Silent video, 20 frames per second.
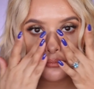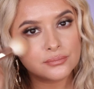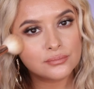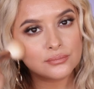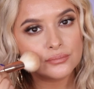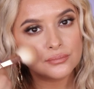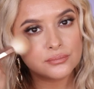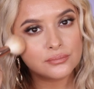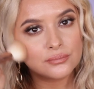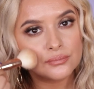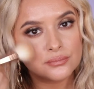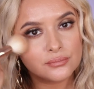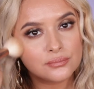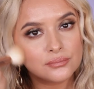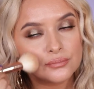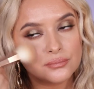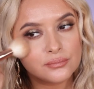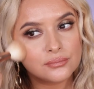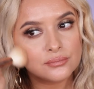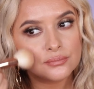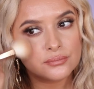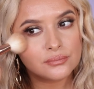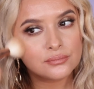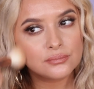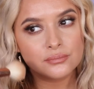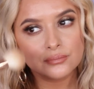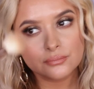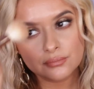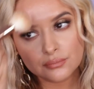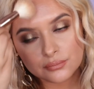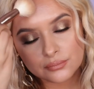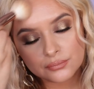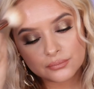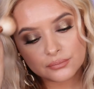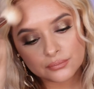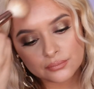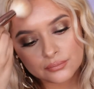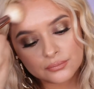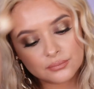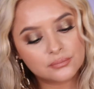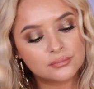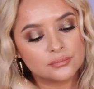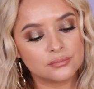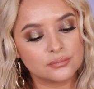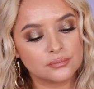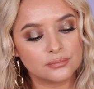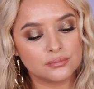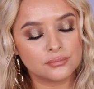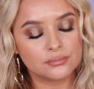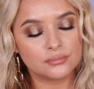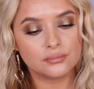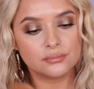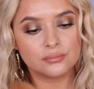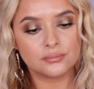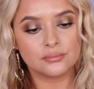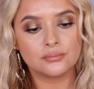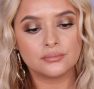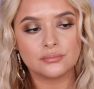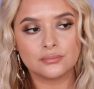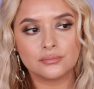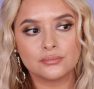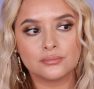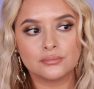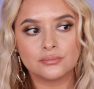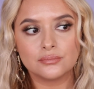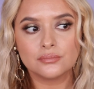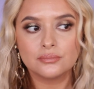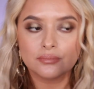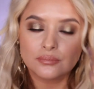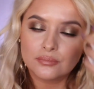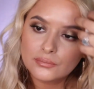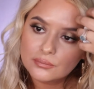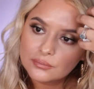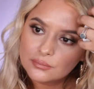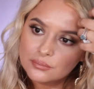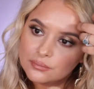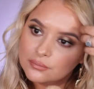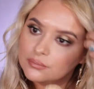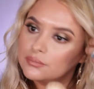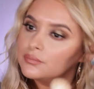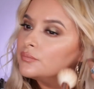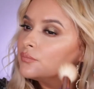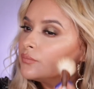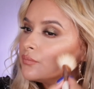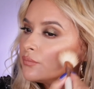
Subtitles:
Nothing is said.